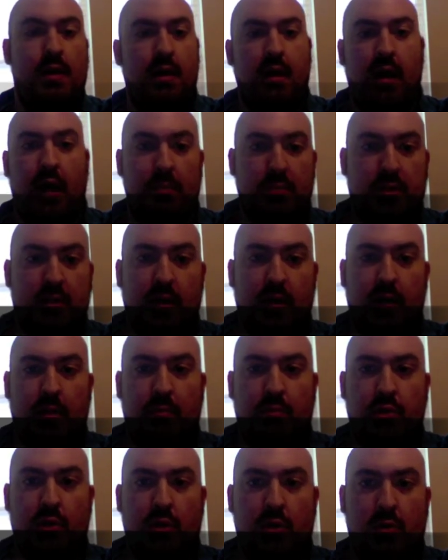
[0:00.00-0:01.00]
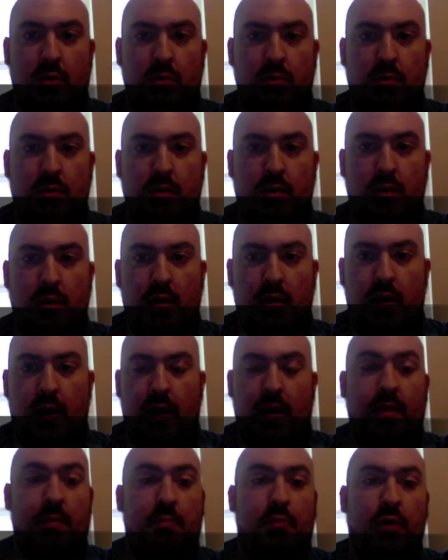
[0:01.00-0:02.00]
I'm Sam Jones,
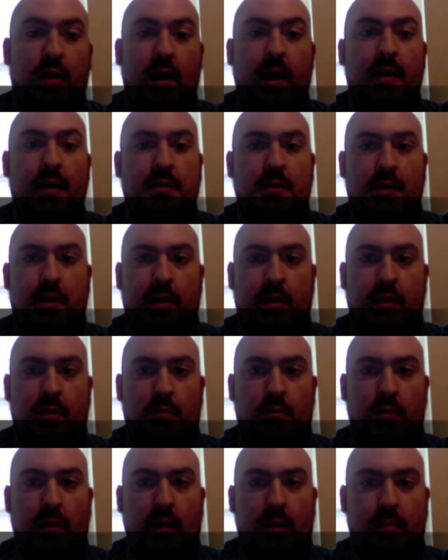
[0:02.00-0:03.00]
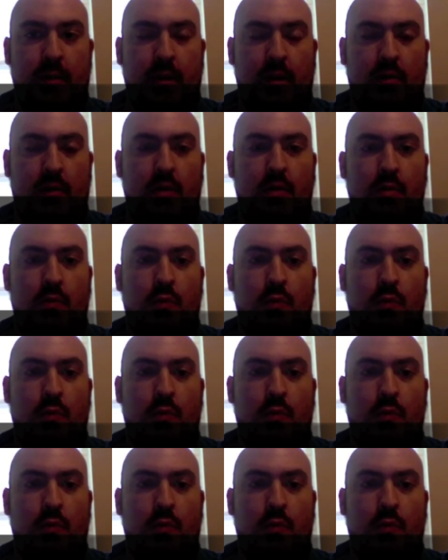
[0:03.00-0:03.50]
and the book I decided to read about